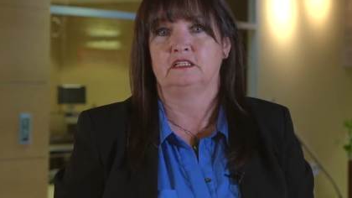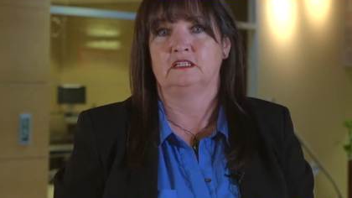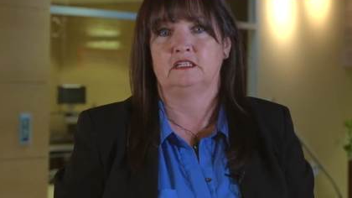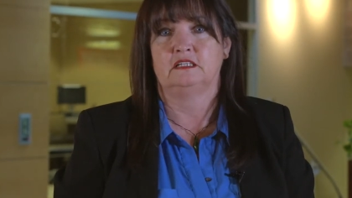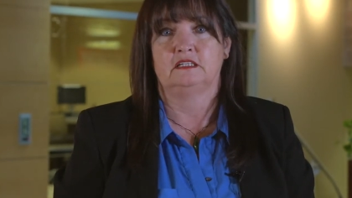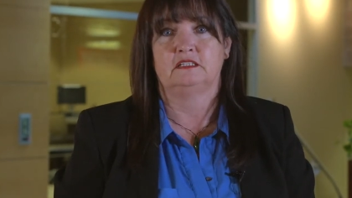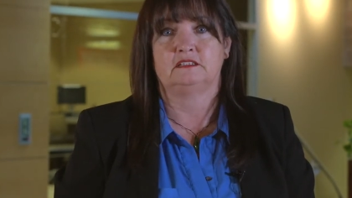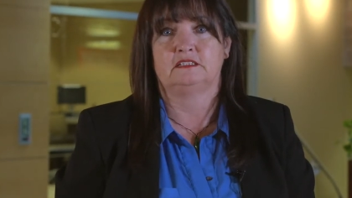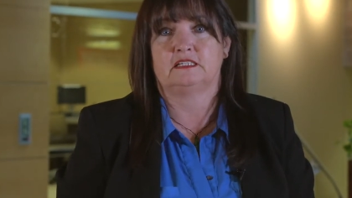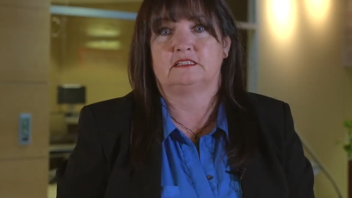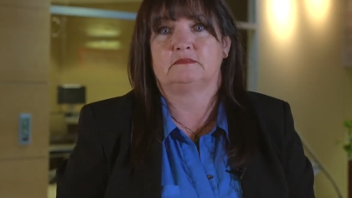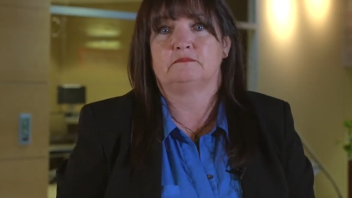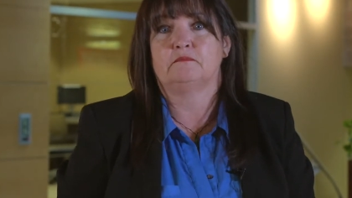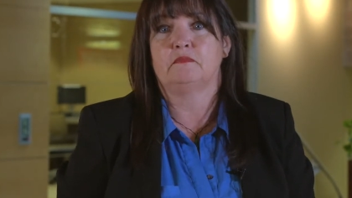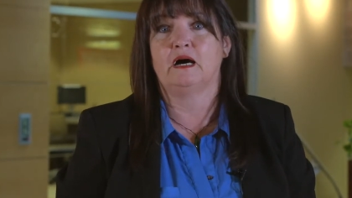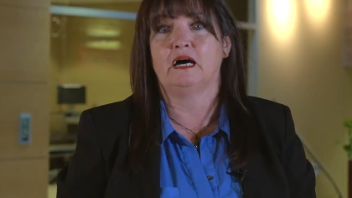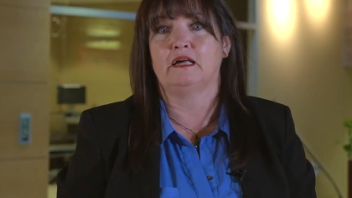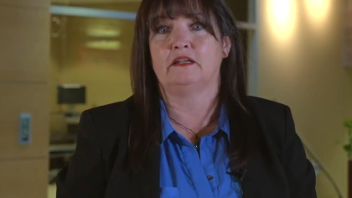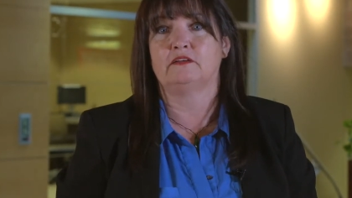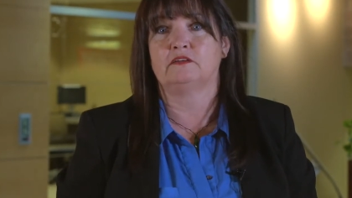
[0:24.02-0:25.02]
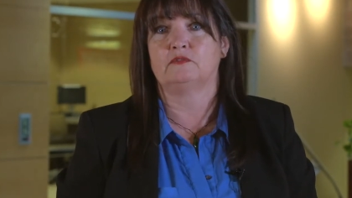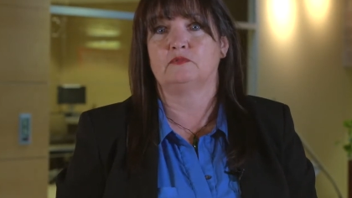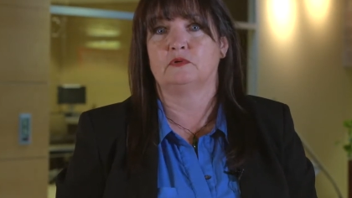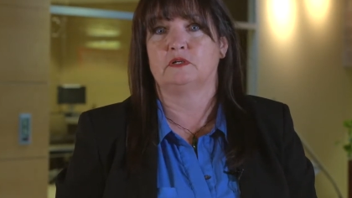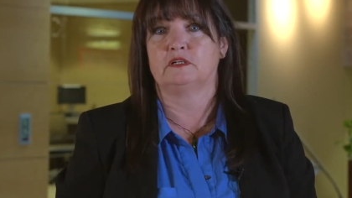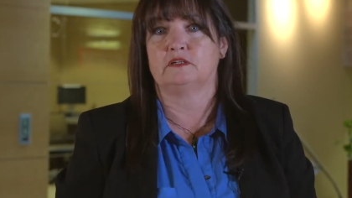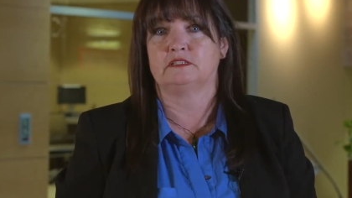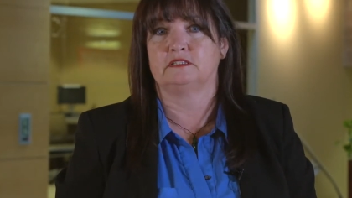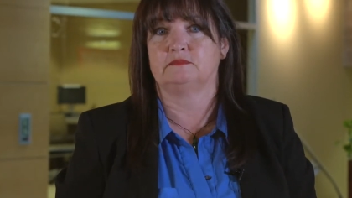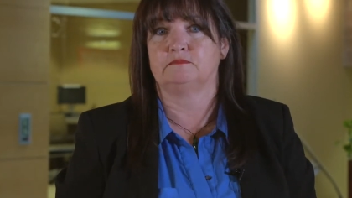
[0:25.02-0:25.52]
It doesn't matter
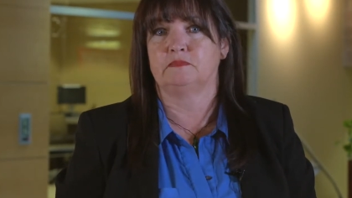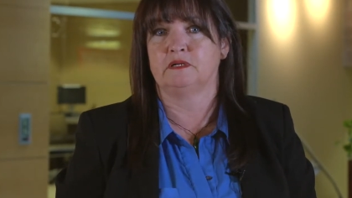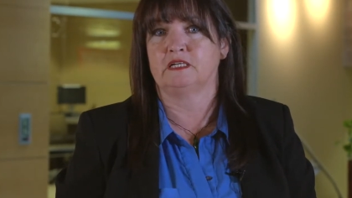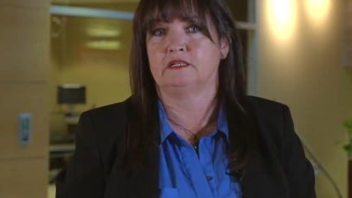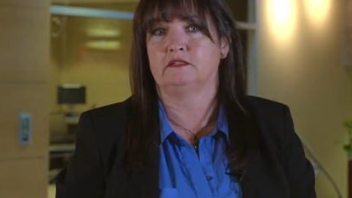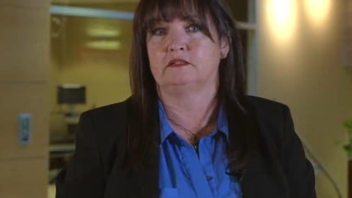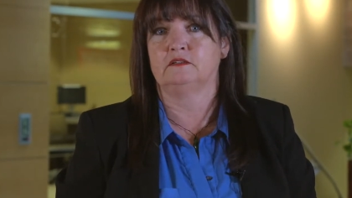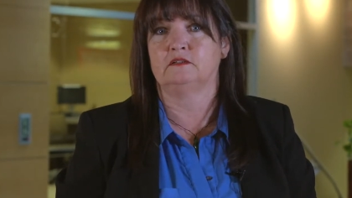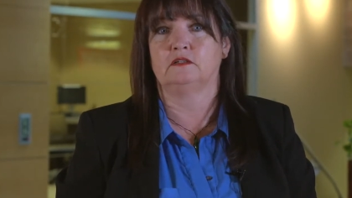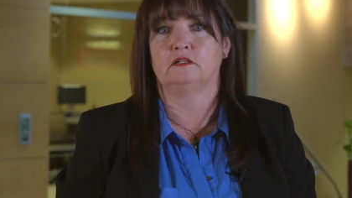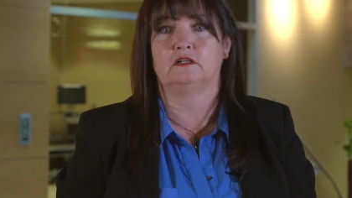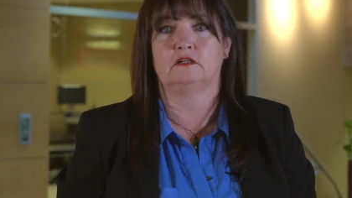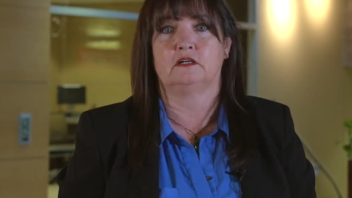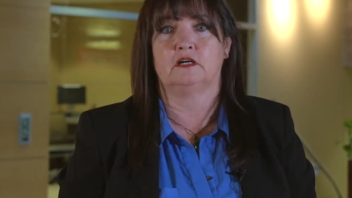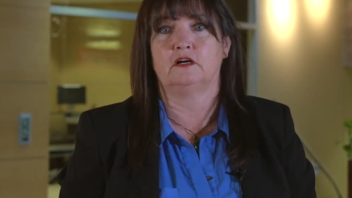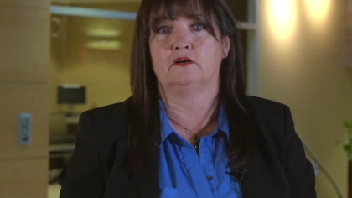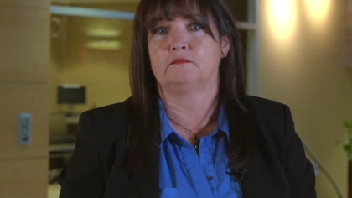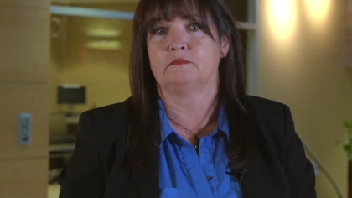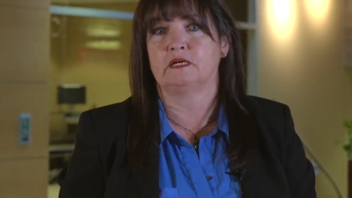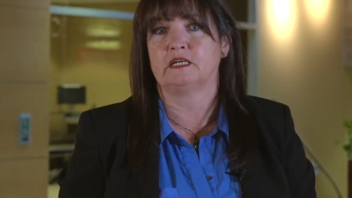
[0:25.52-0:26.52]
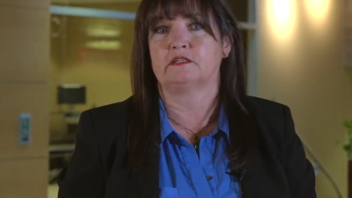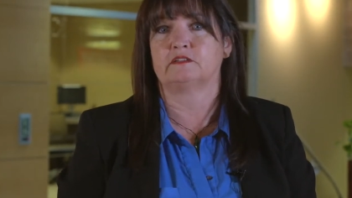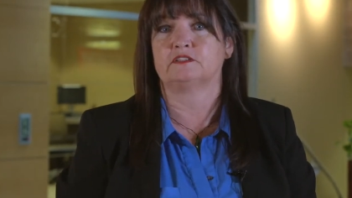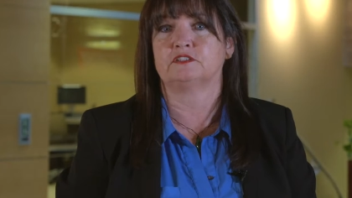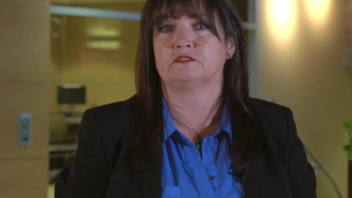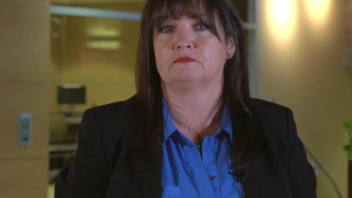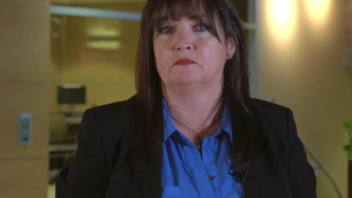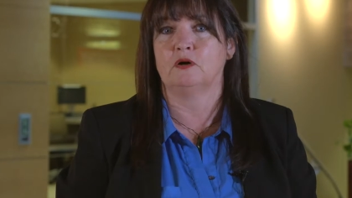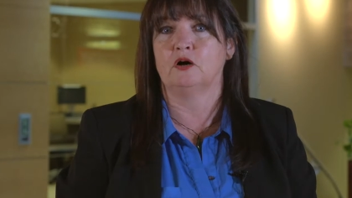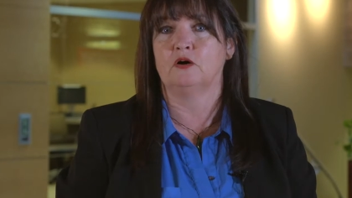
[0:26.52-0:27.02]
where it's built or how big or
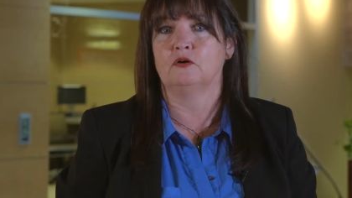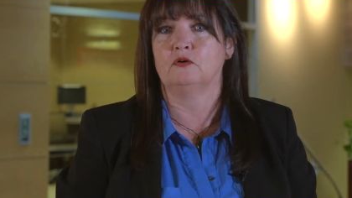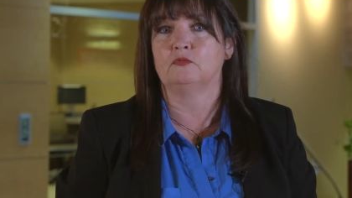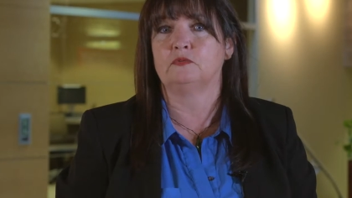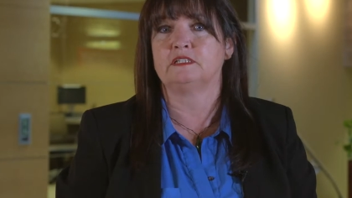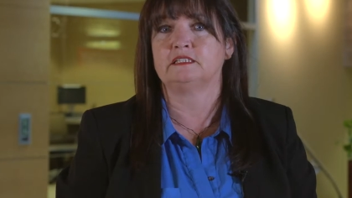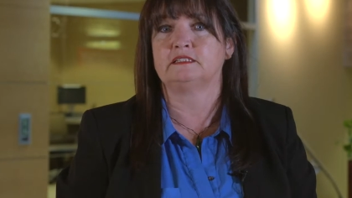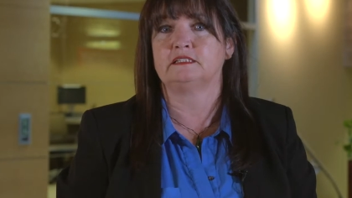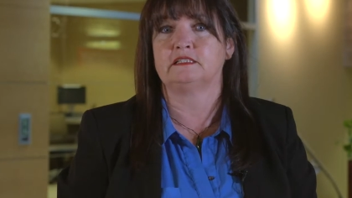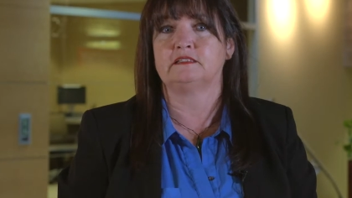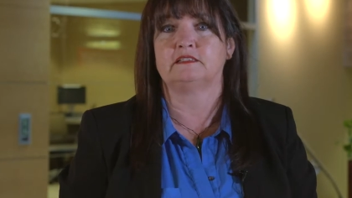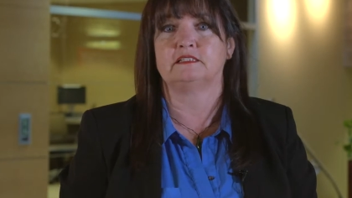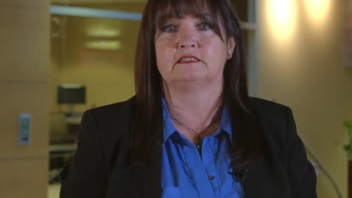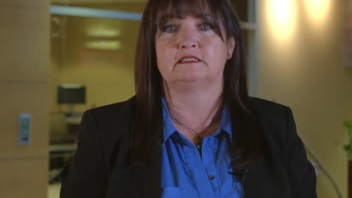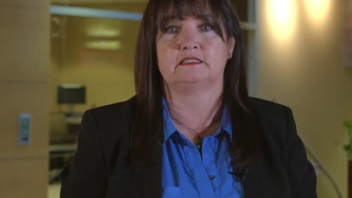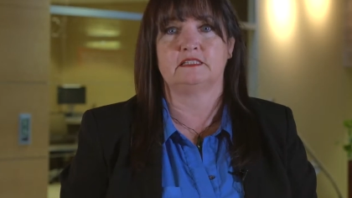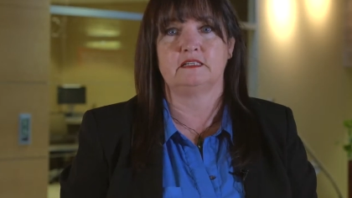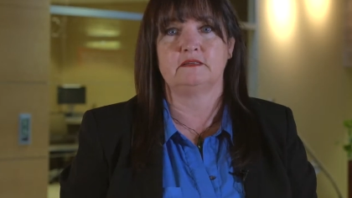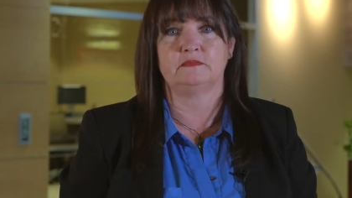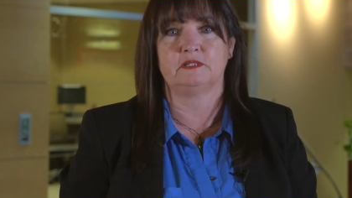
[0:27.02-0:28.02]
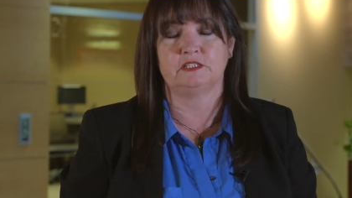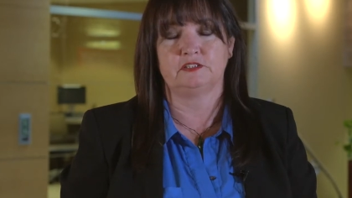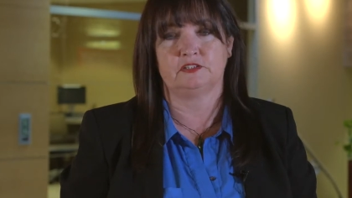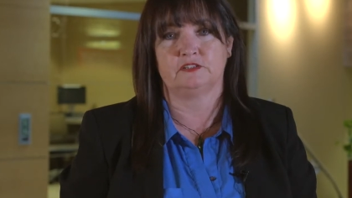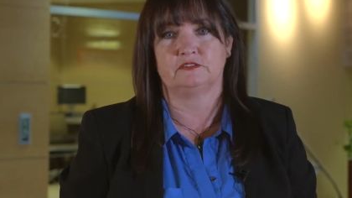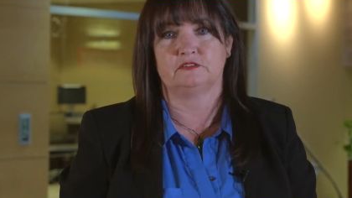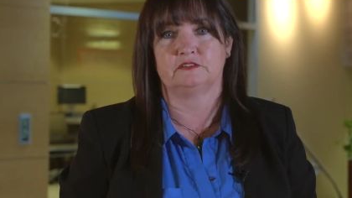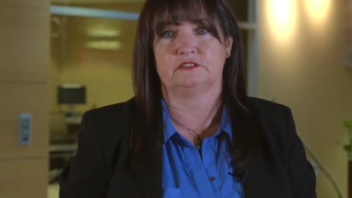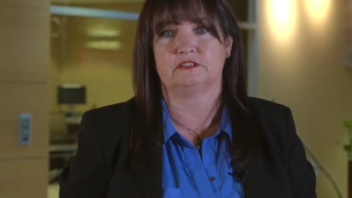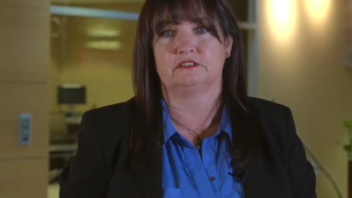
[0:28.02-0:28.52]
small, we see the same
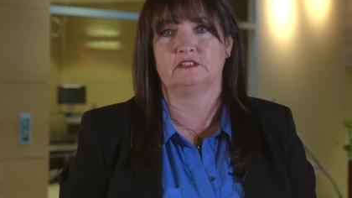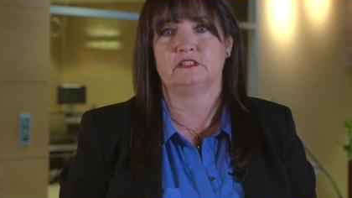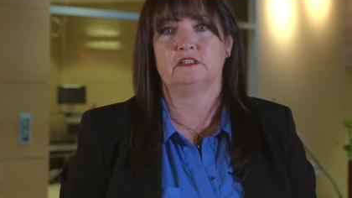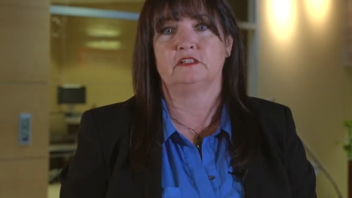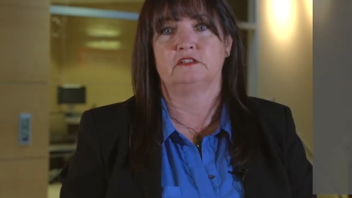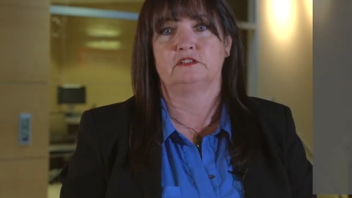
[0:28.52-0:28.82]
issues.